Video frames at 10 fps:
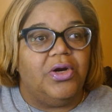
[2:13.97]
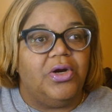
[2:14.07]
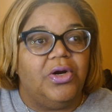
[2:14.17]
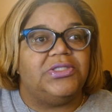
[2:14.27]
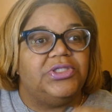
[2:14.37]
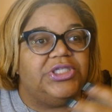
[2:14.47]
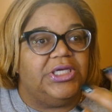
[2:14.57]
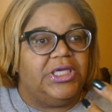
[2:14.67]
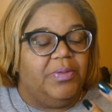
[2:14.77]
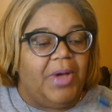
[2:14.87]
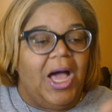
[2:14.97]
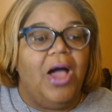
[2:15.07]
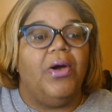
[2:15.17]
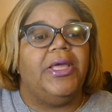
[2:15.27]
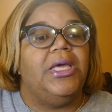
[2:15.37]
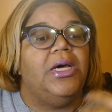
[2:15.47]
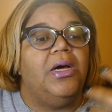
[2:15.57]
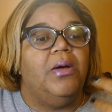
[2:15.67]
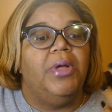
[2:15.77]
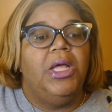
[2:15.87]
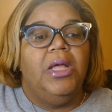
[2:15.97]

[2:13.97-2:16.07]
I guess, so she can keep an eye on him,